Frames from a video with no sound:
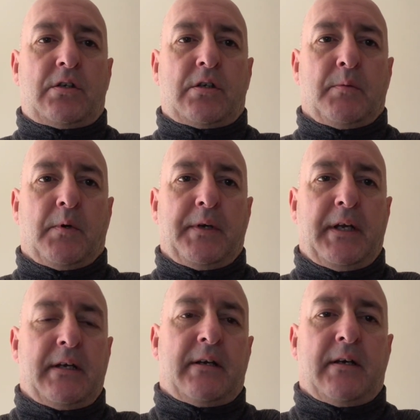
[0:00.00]
Good
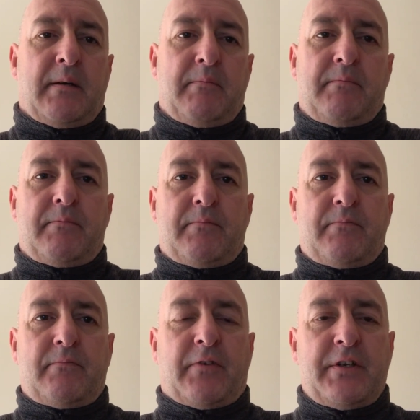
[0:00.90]
morning. I'm
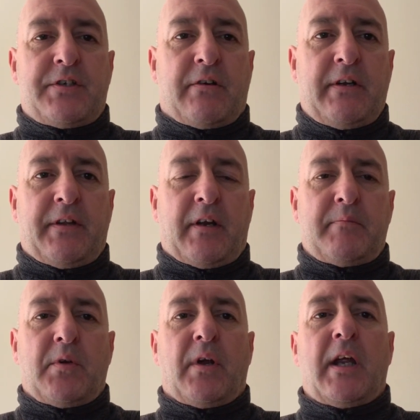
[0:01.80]
very sorry that
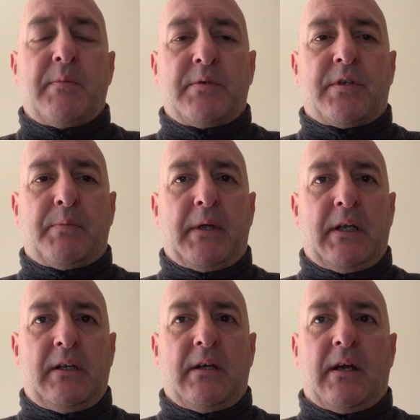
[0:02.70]
I'm not able to
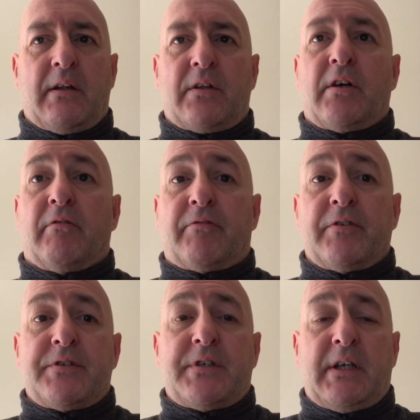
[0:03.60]
be at the
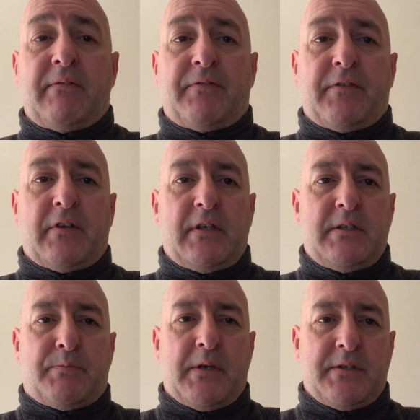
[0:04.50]
conference to give
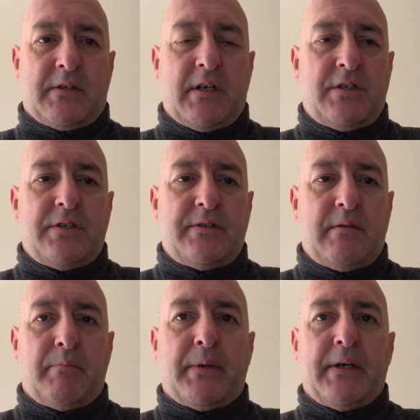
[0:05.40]
these presentations
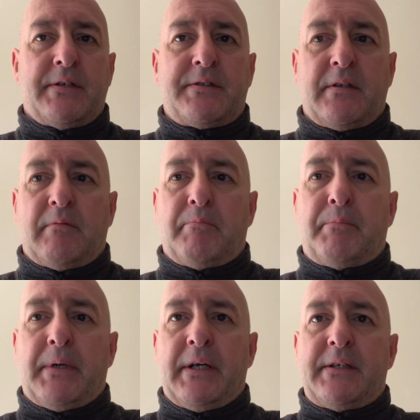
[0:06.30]
in person,
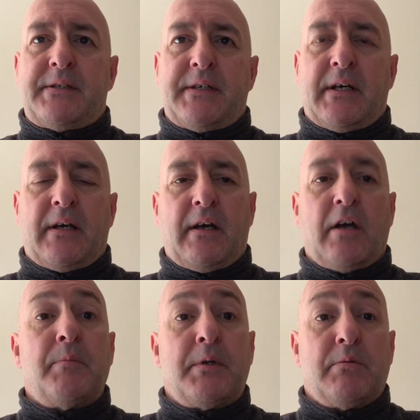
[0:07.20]
but I
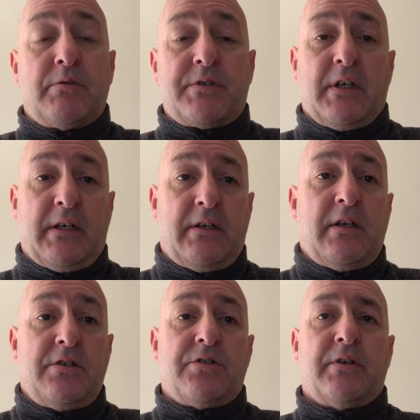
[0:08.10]
hope you will still
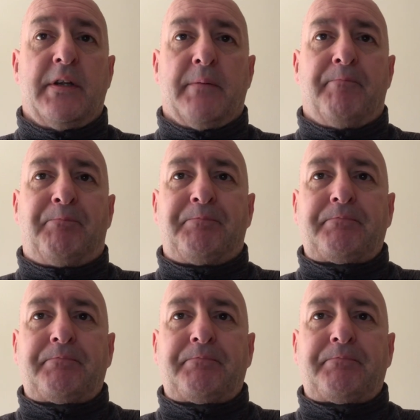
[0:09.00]
enjoy them.